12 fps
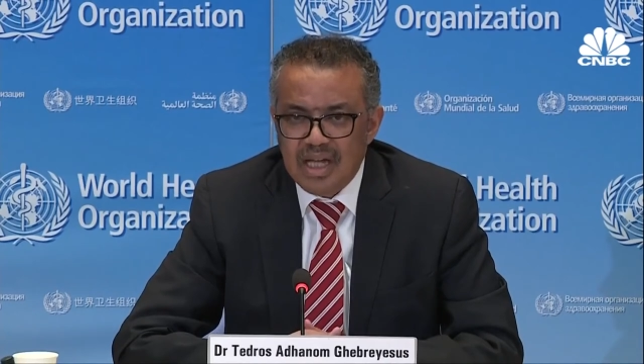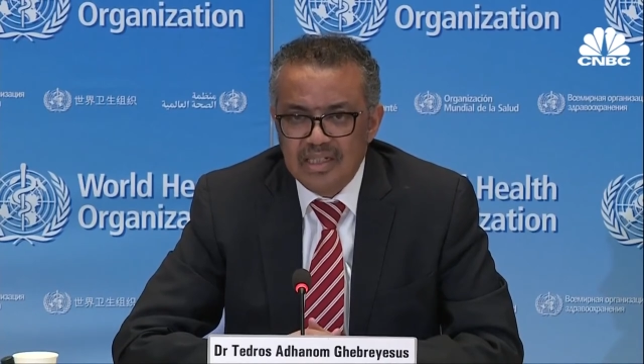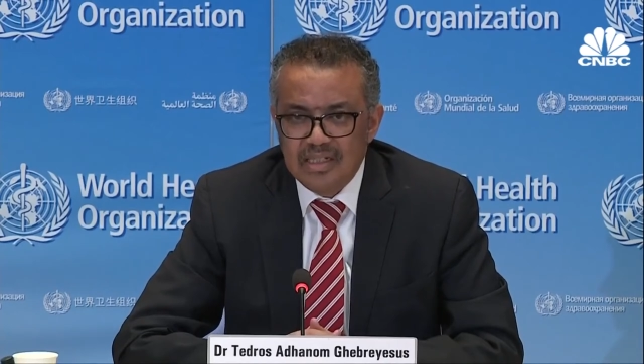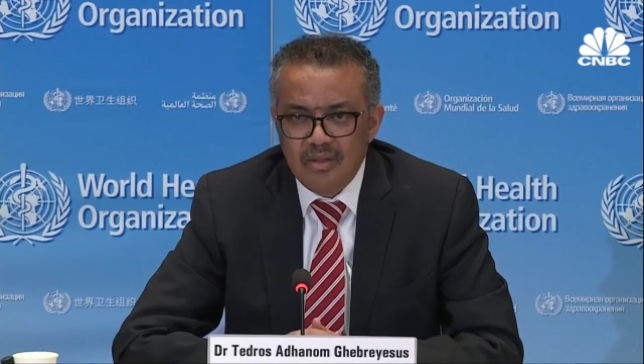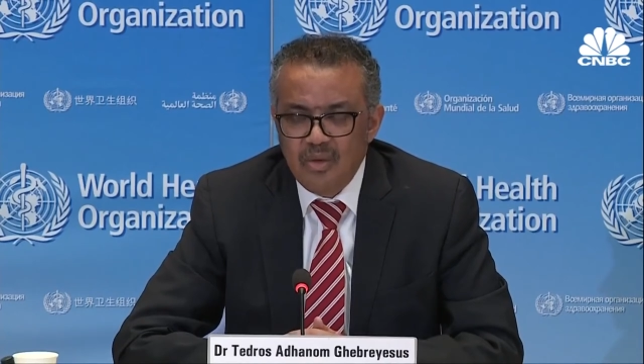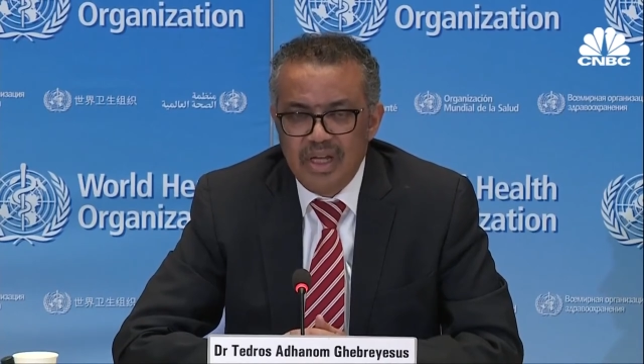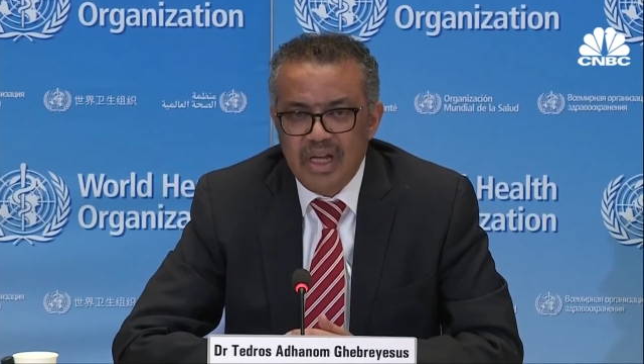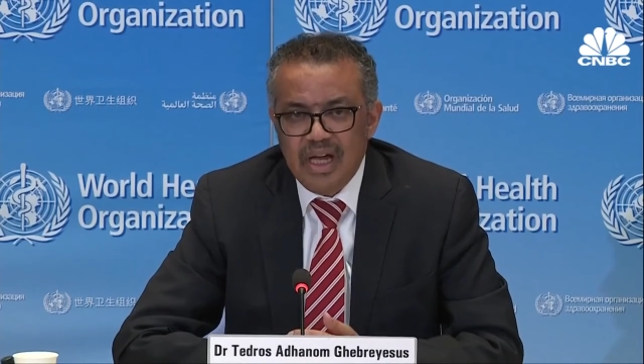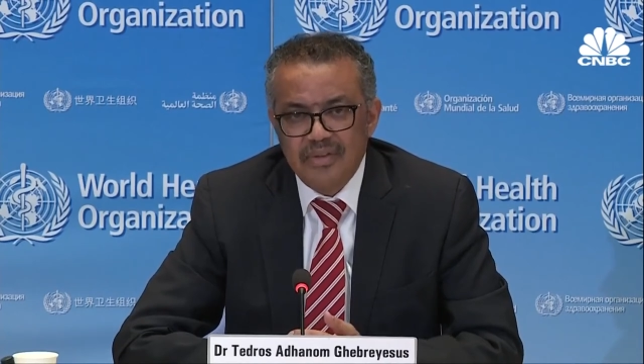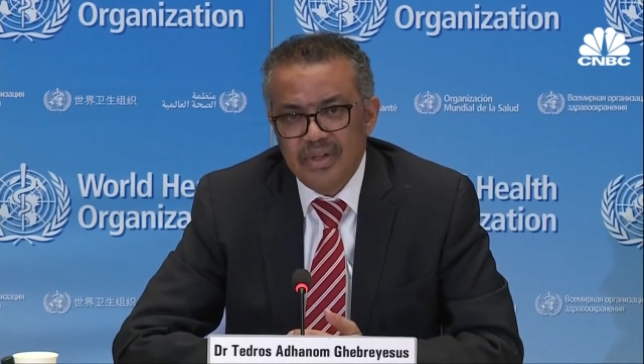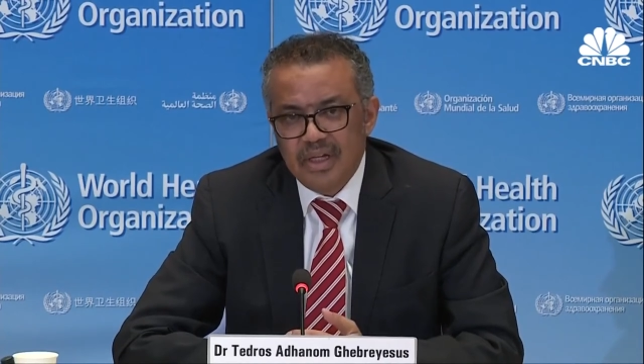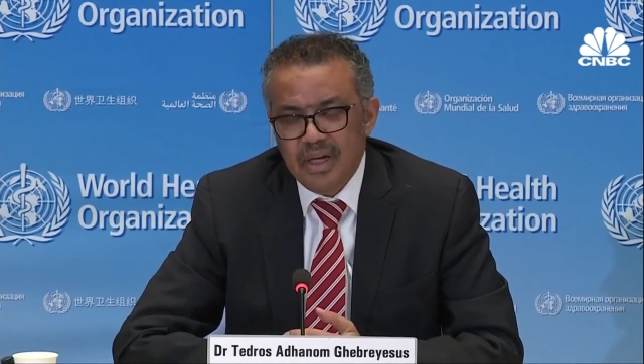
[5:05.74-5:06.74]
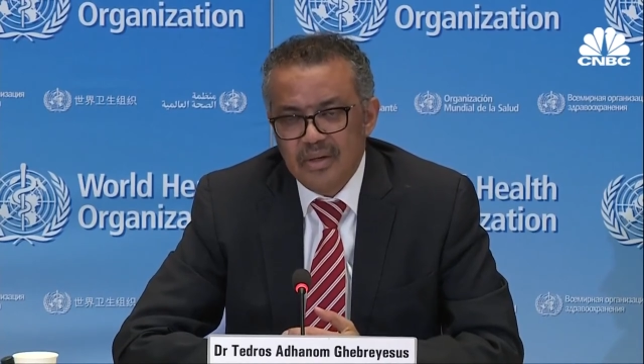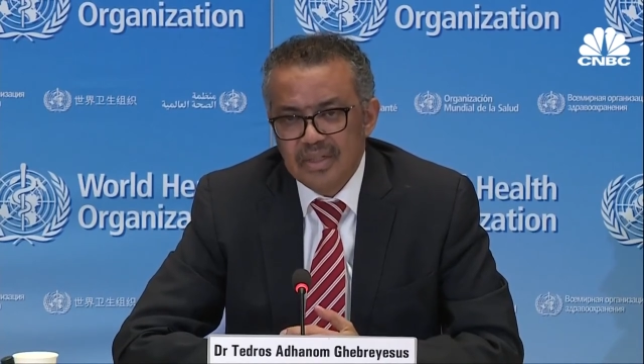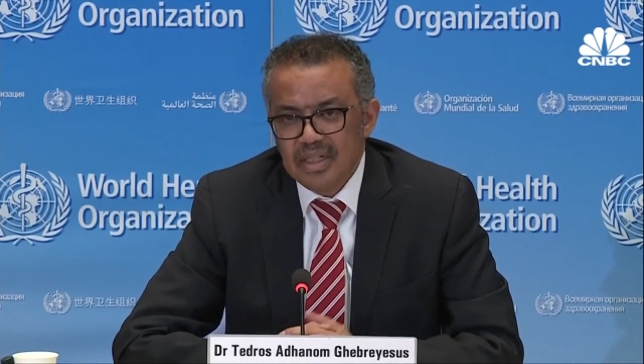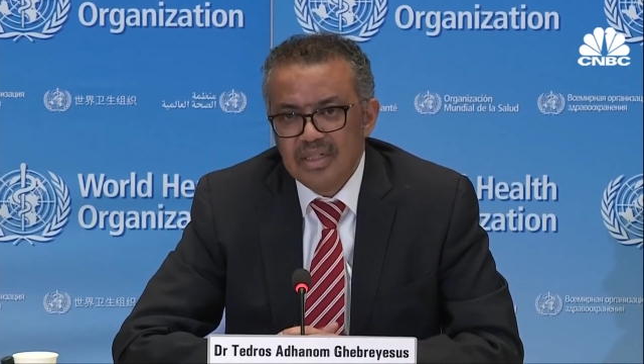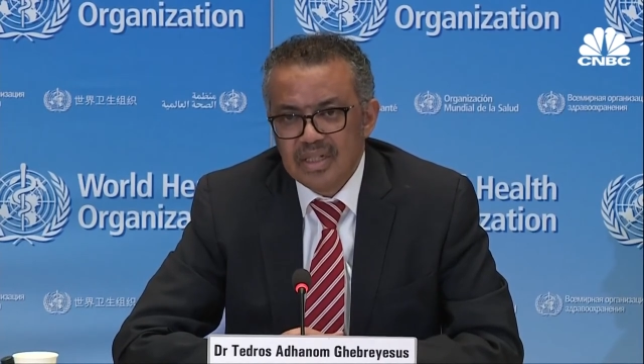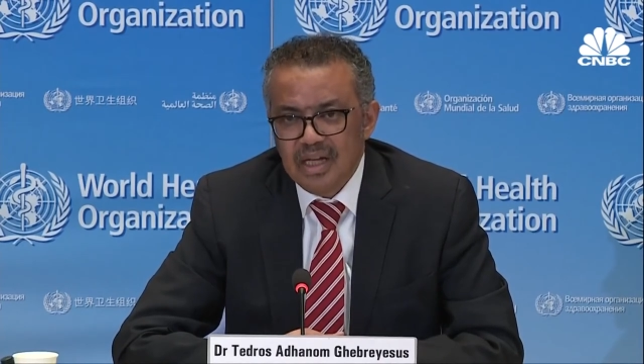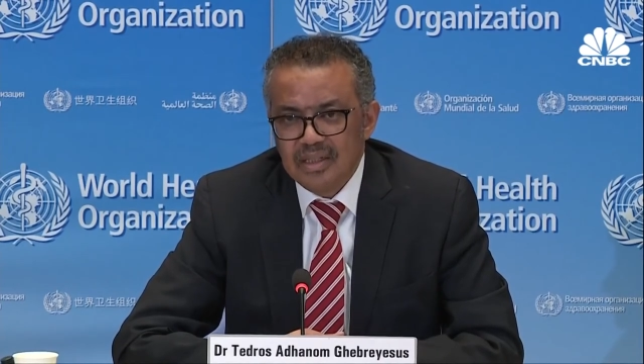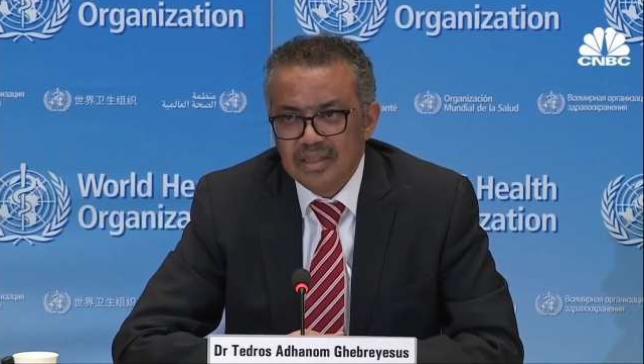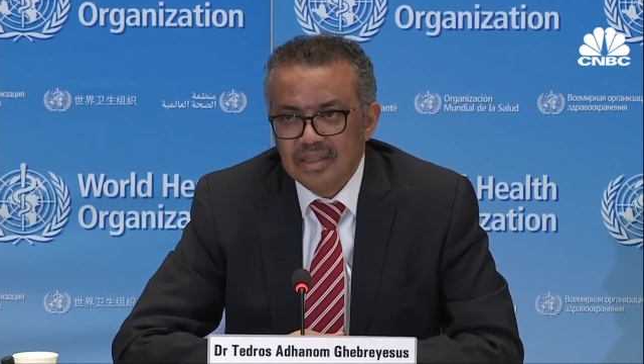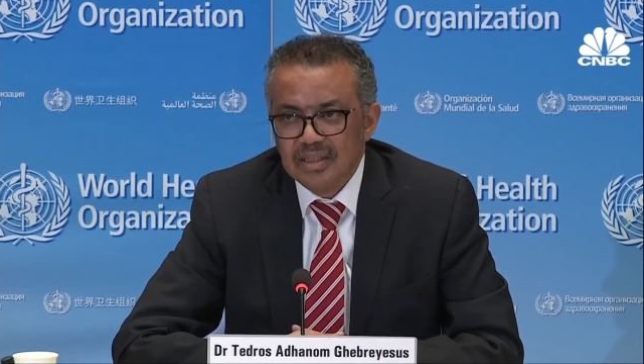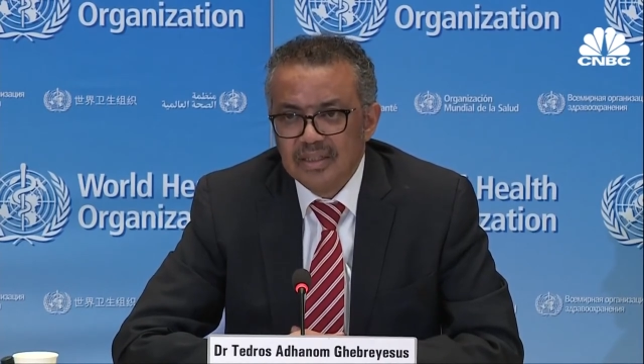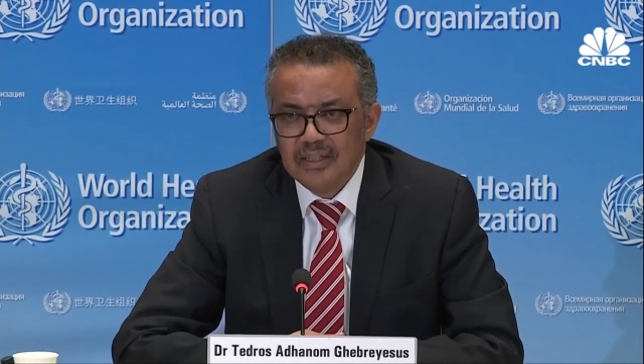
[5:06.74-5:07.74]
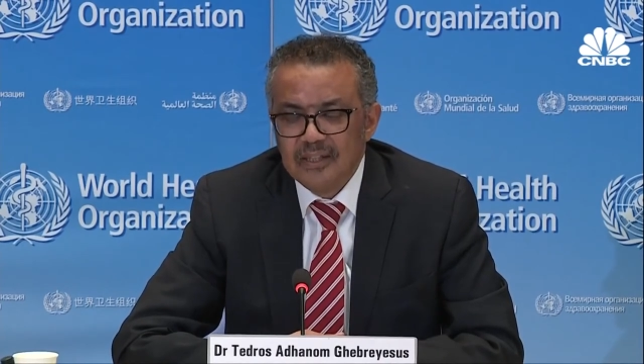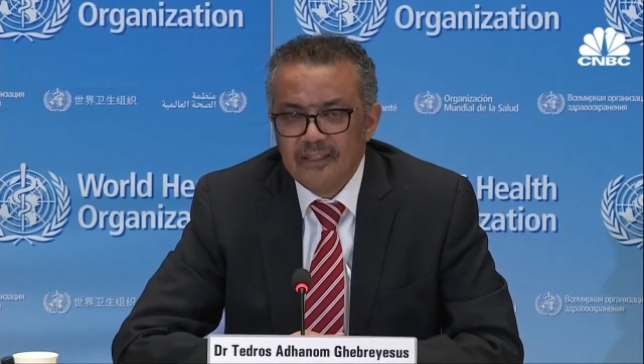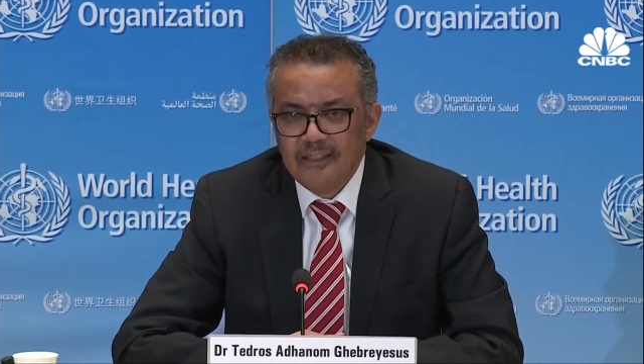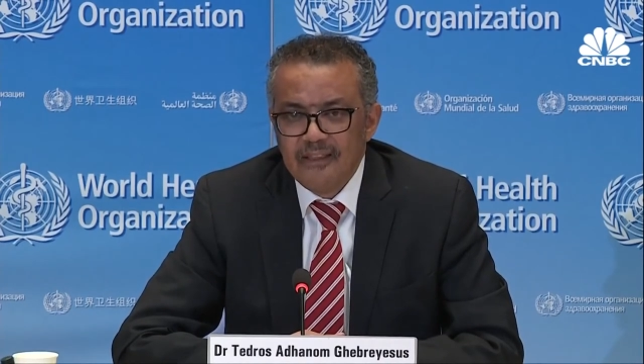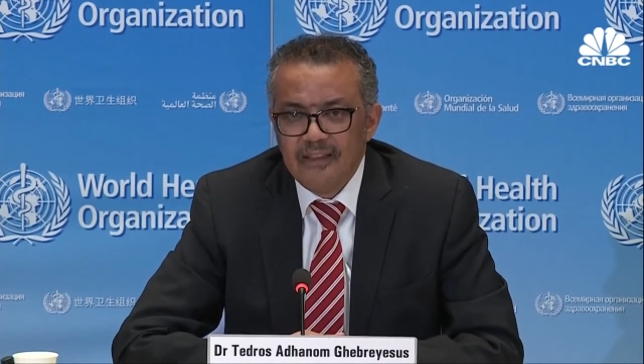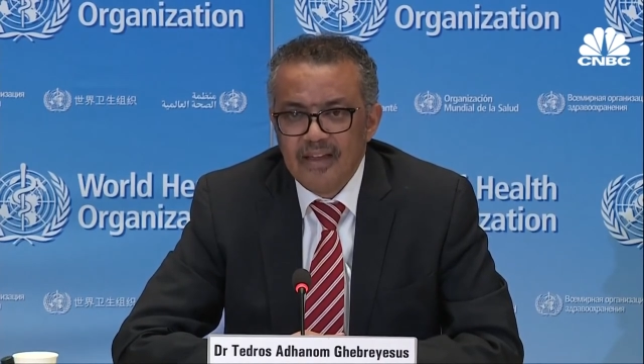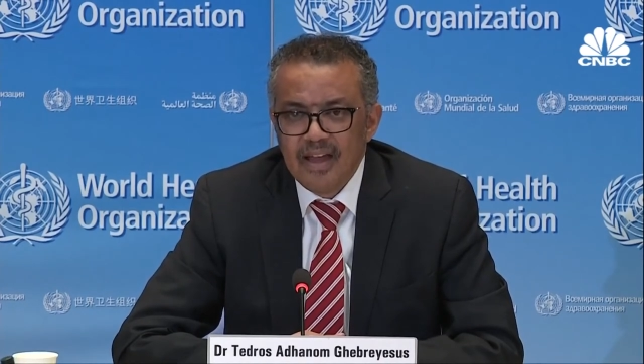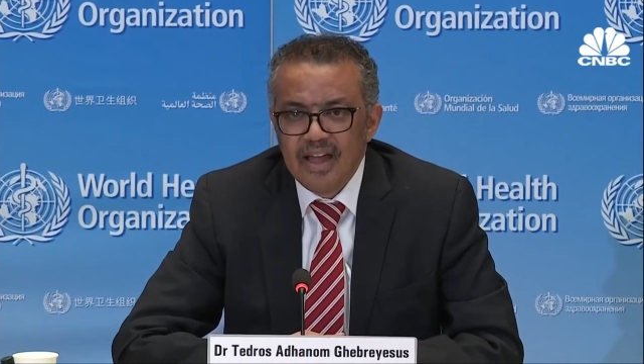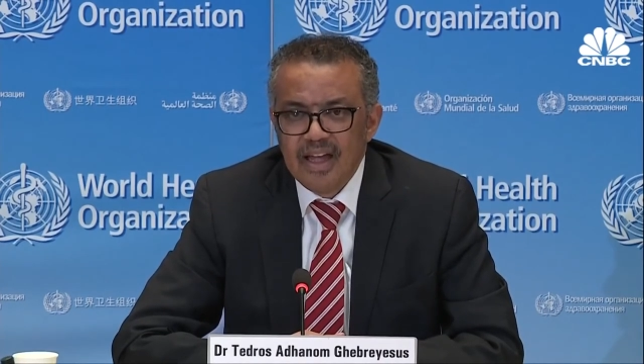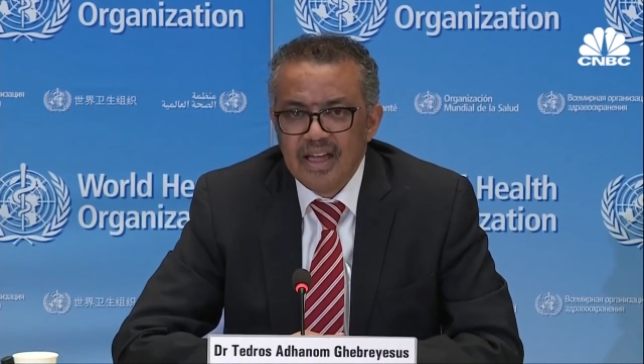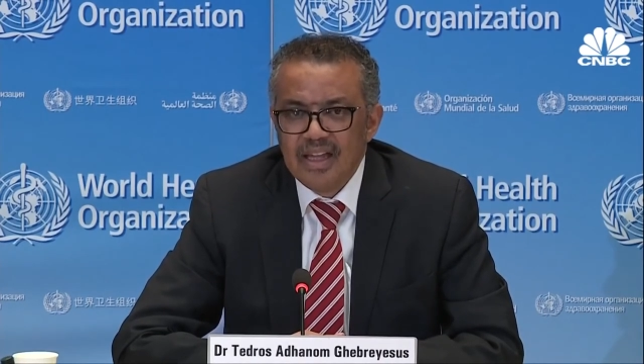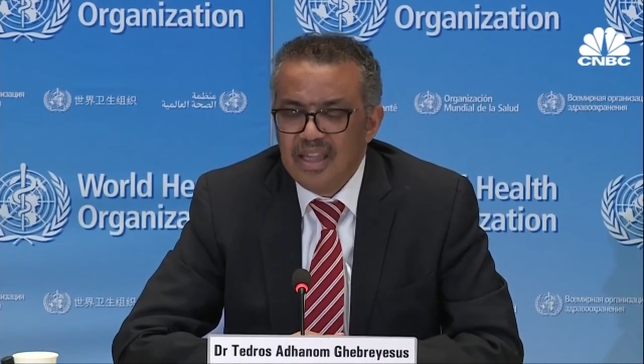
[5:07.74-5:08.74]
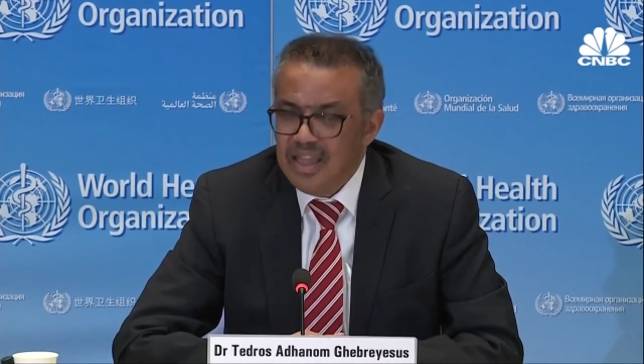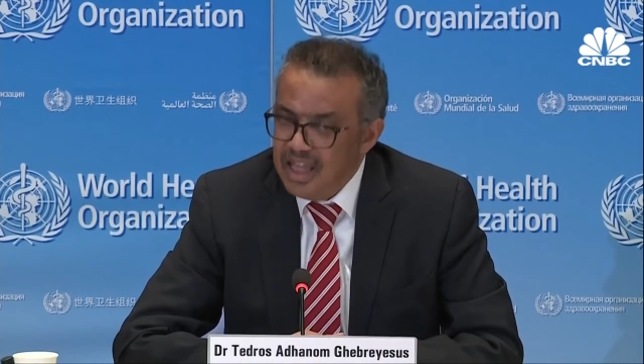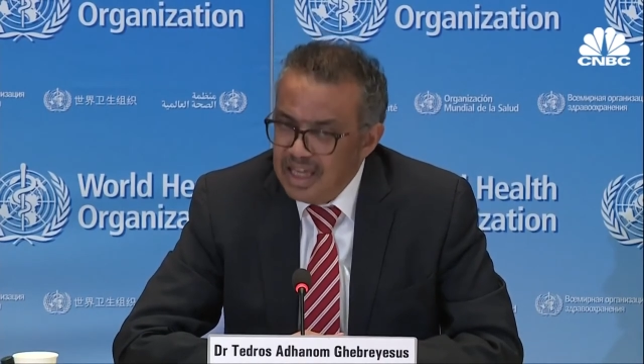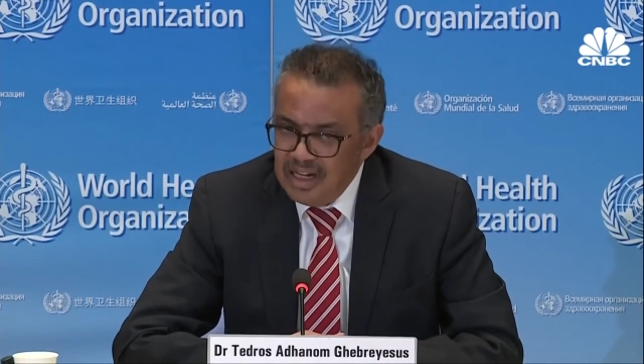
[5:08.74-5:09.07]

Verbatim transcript: the Director General of the World Health Organization.